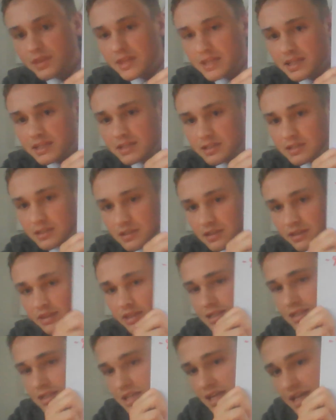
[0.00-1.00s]
this
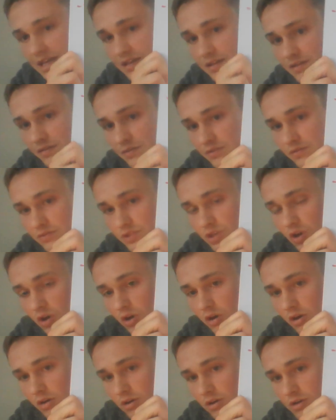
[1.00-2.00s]
negative
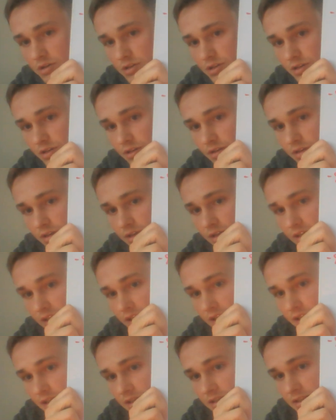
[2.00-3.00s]
charge
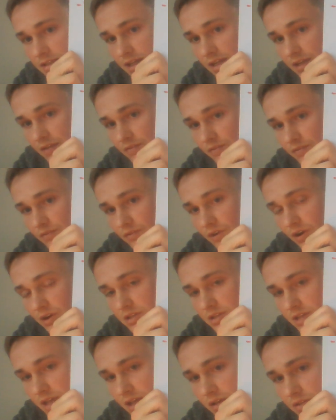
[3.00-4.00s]
inside of our
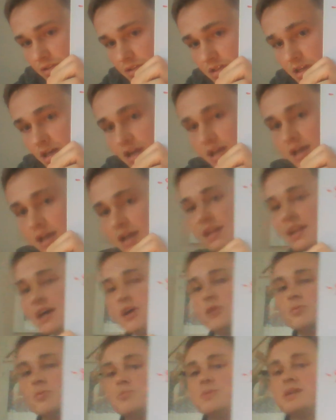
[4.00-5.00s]
cells.
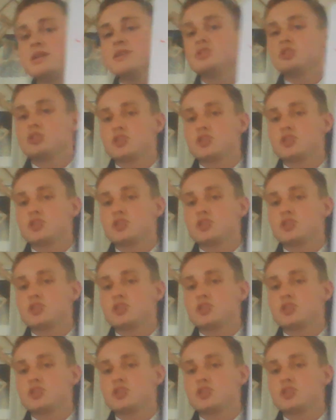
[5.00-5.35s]
Now, because